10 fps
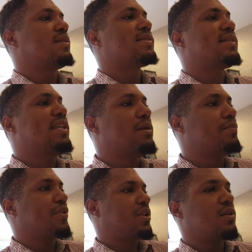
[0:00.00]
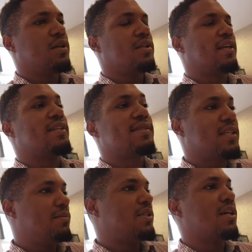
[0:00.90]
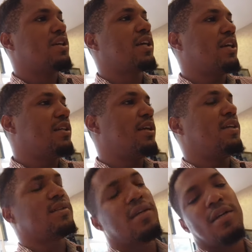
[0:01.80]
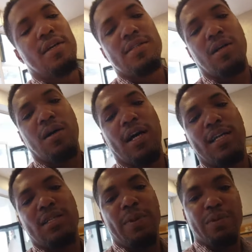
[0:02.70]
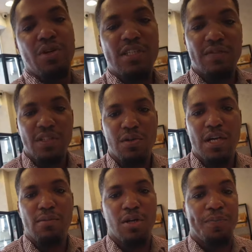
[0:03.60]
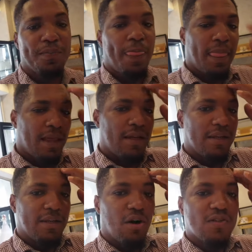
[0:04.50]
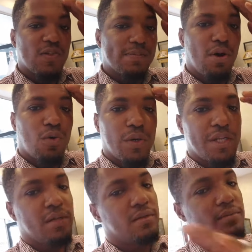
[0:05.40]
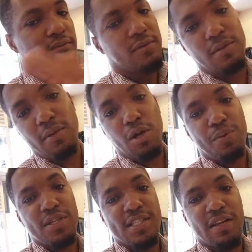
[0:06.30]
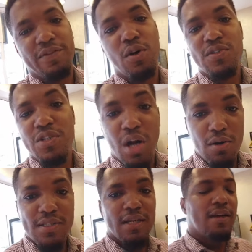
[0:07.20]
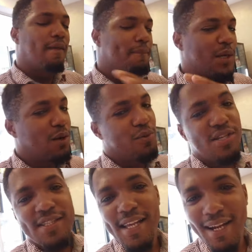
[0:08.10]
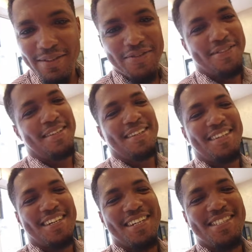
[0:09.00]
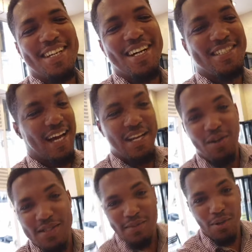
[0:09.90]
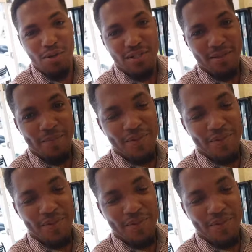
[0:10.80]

Steam. You can steam it and you can inhale it. So a lot of people don't even know that, but those who smoke weed, big up on yourself. Those who don't, big up on yourself. You understand? Because I don't smoke.